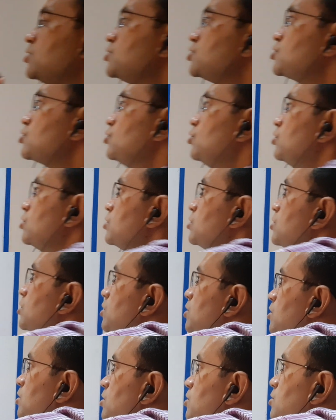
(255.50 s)
So
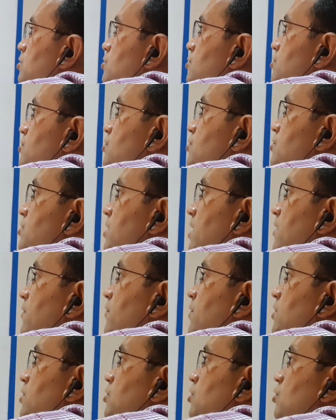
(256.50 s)

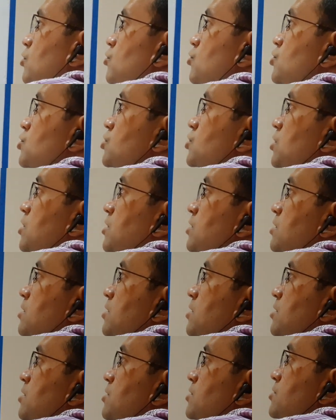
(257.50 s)
7th question,
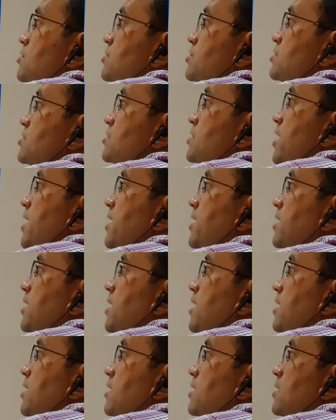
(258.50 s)
set
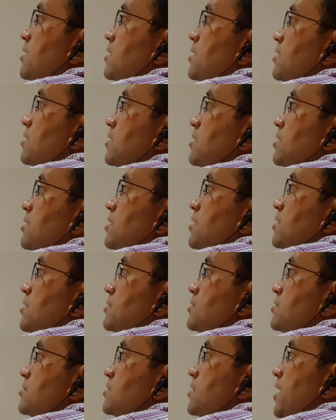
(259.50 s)
A is
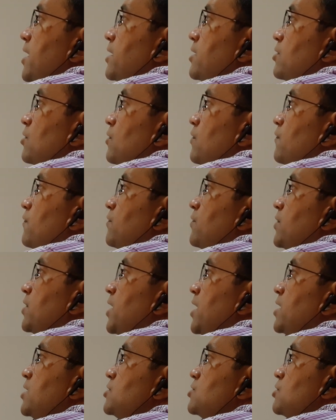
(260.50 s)
set of
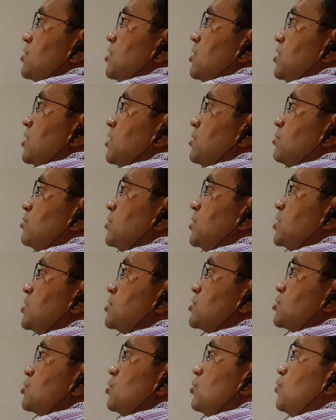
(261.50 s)
natural numbers,
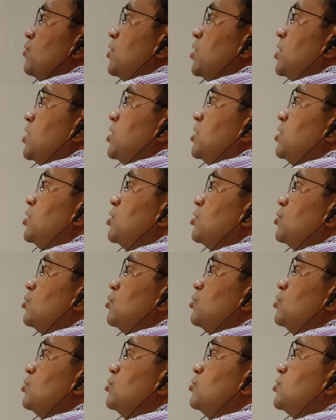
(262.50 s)
so 1,
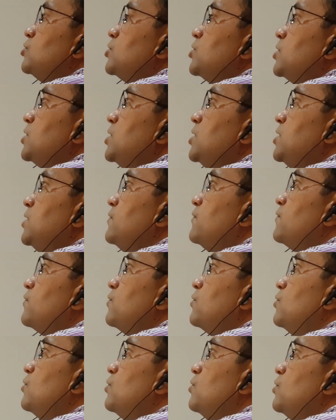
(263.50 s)
2, 3,
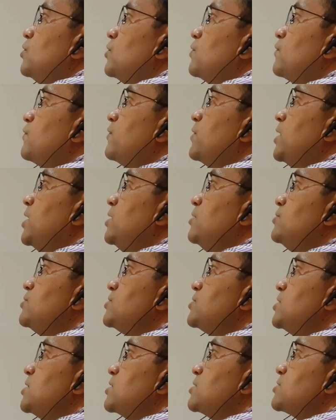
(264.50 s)
4, 5,
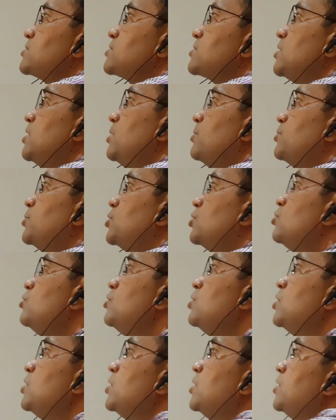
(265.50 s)
6 up
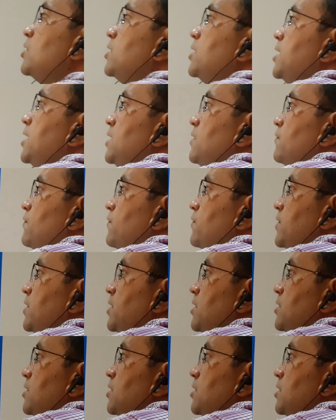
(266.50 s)
to
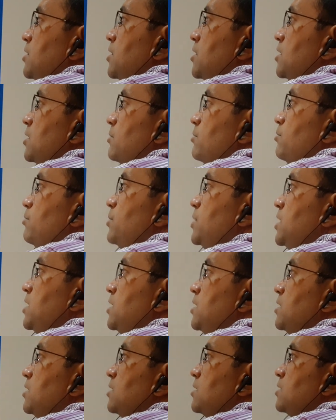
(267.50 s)
infinity.
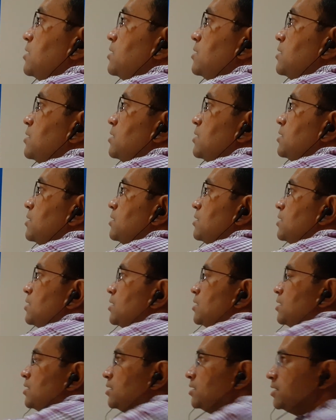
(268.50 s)
B
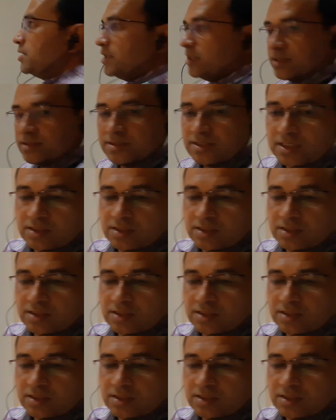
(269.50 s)
is